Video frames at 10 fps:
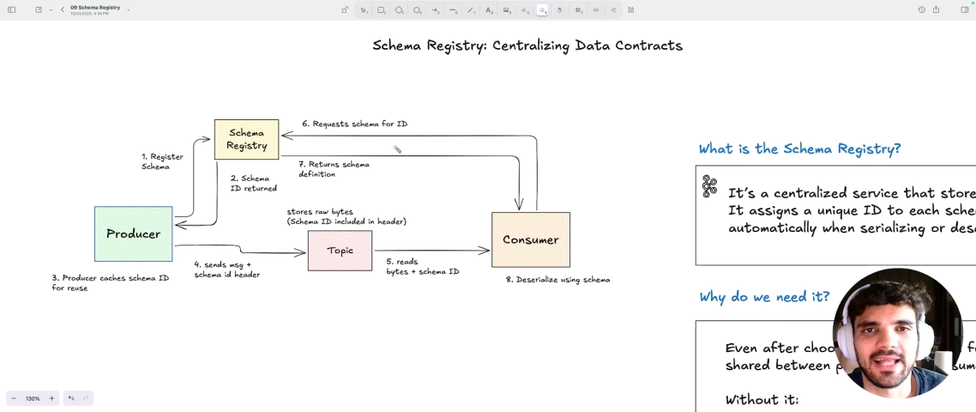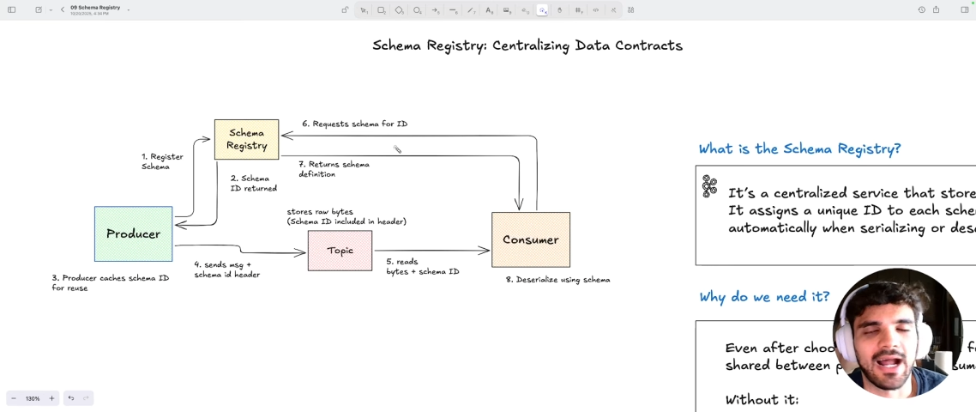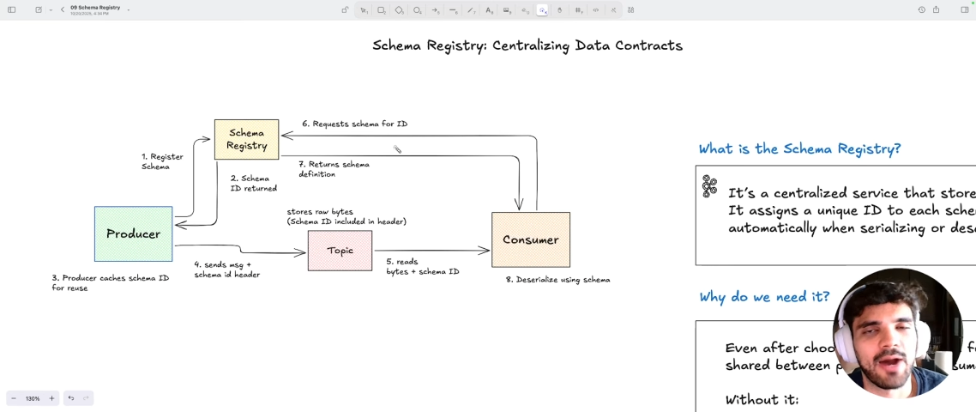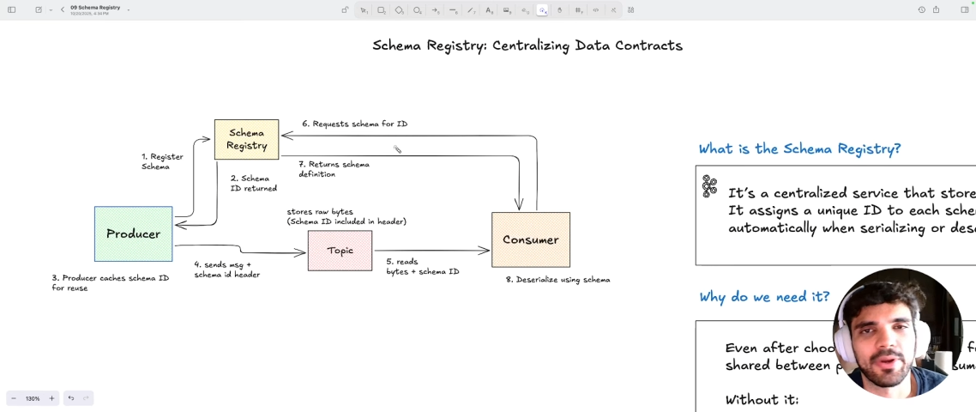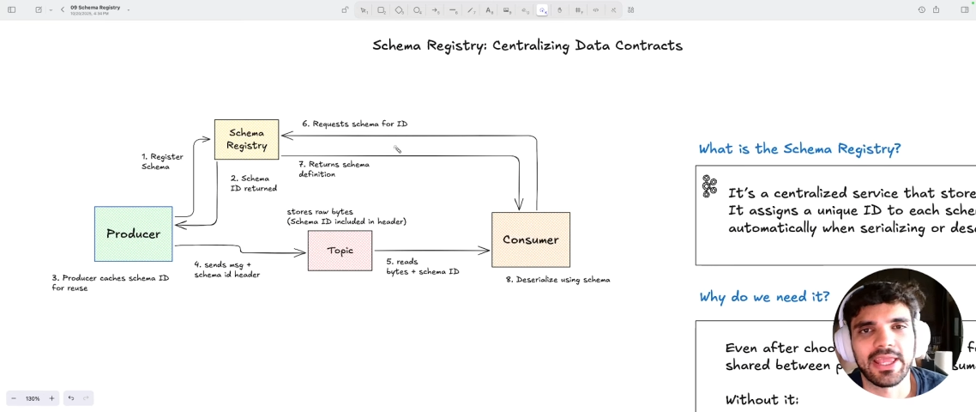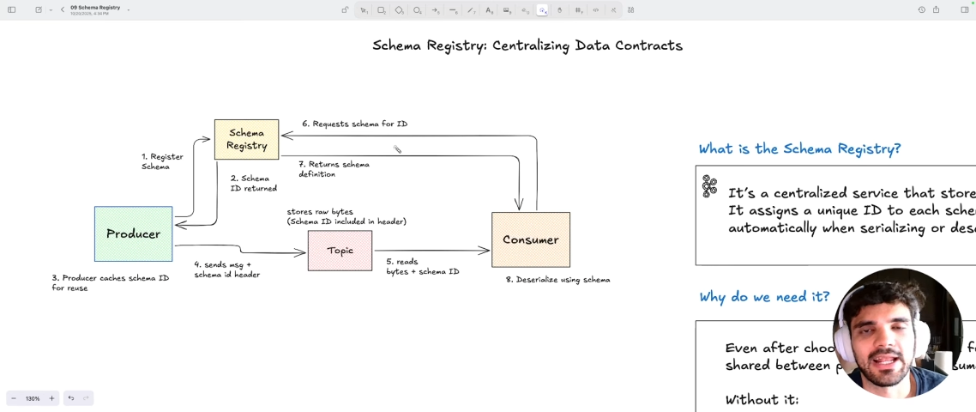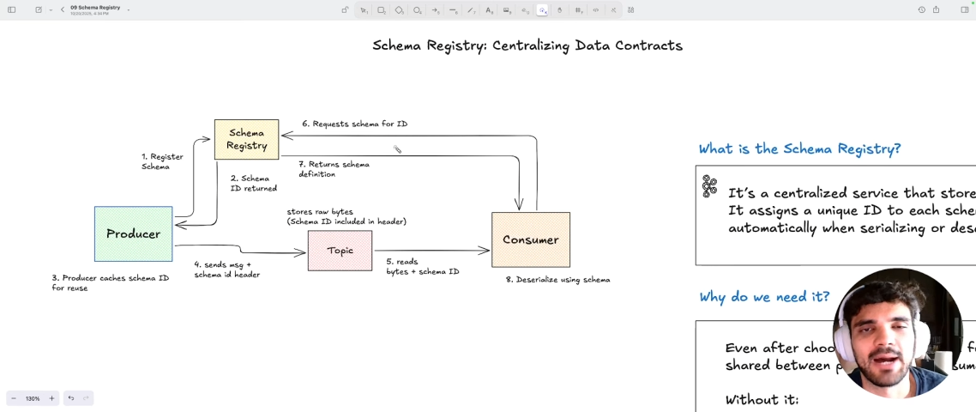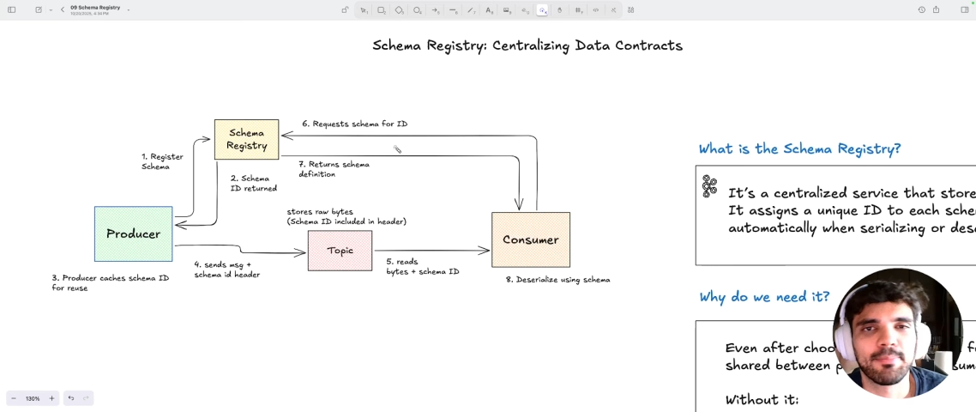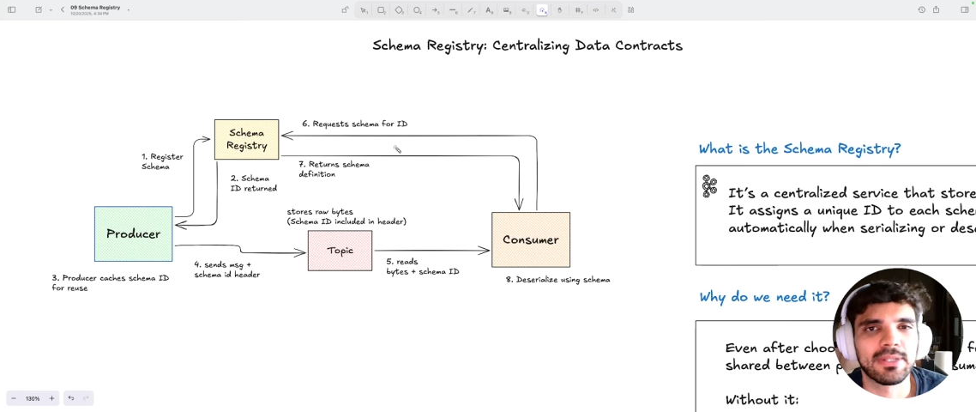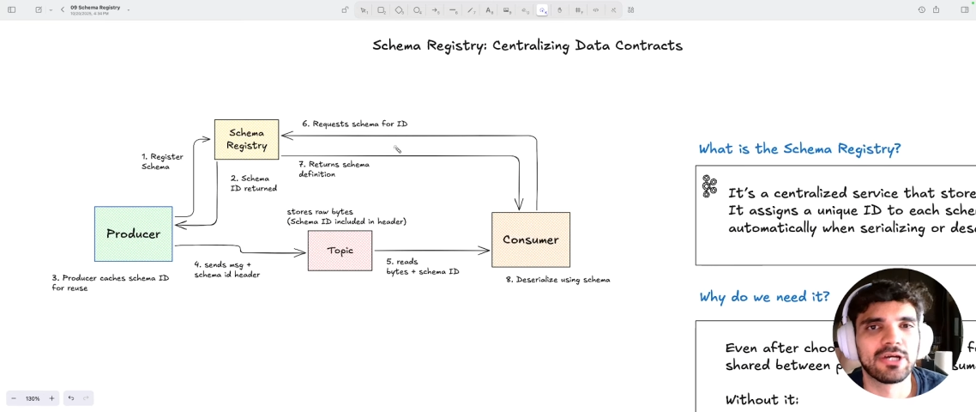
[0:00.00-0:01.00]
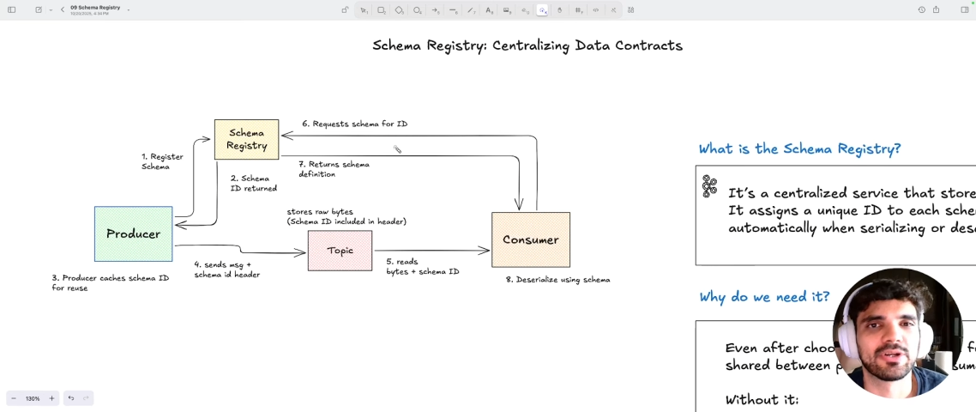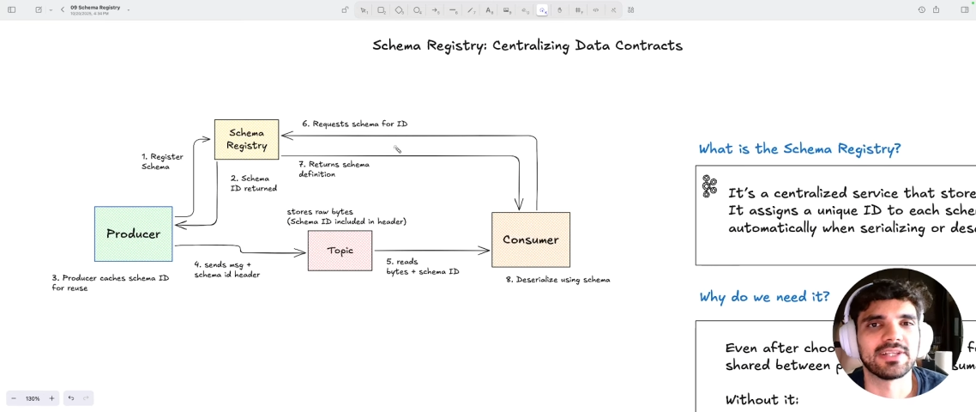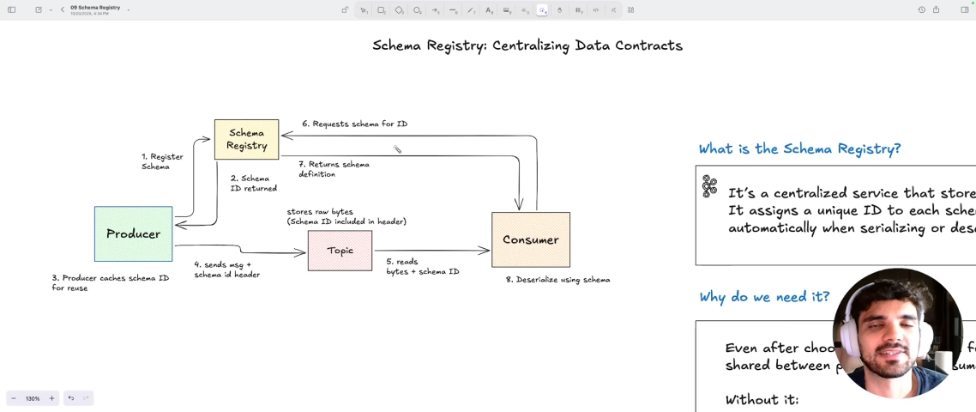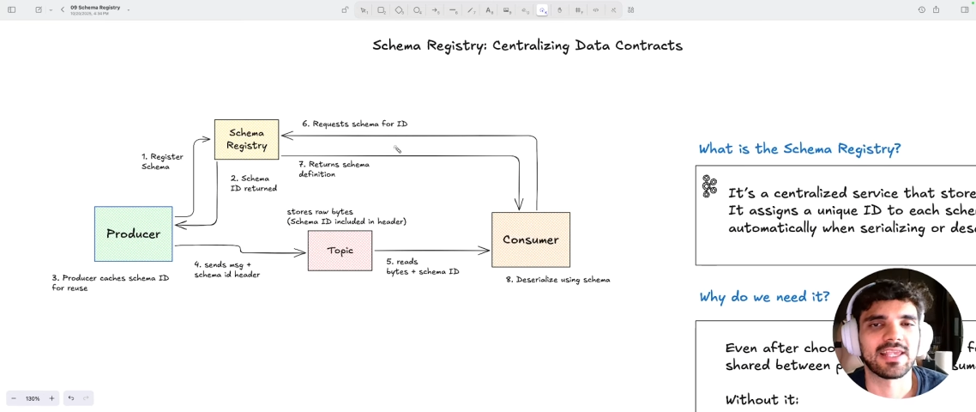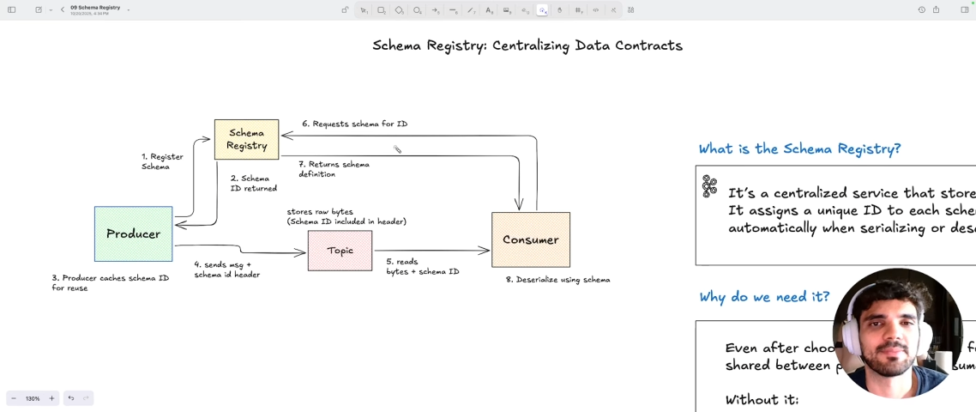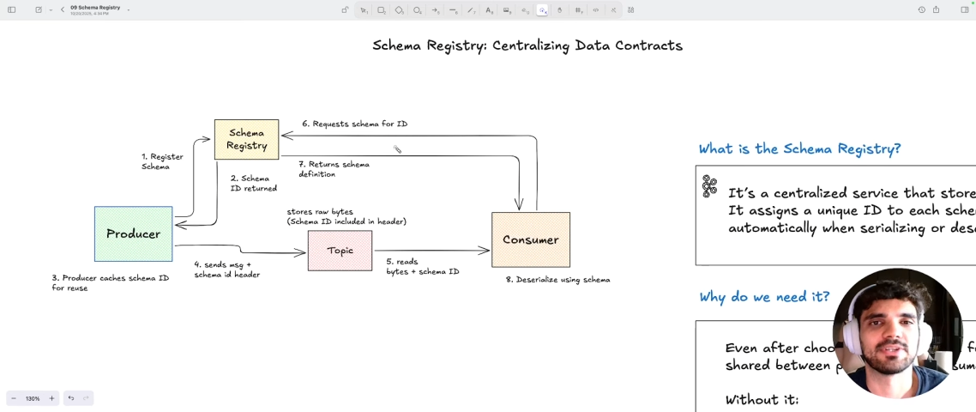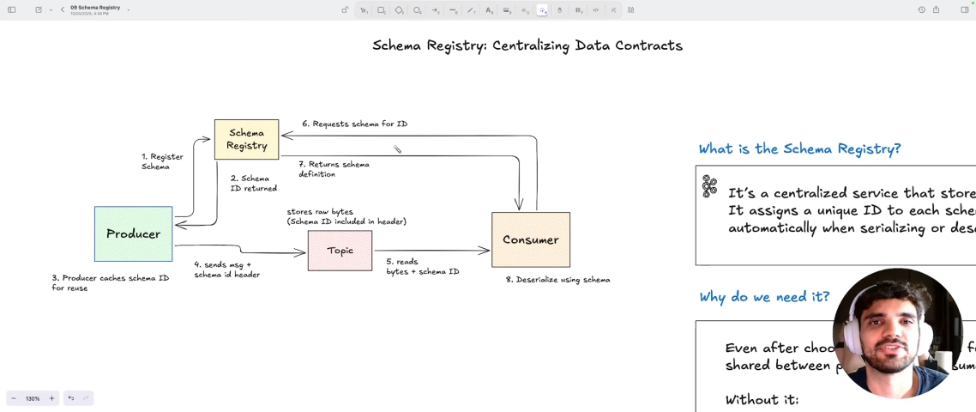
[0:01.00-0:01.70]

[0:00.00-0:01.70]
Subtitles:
like how we can upload a schema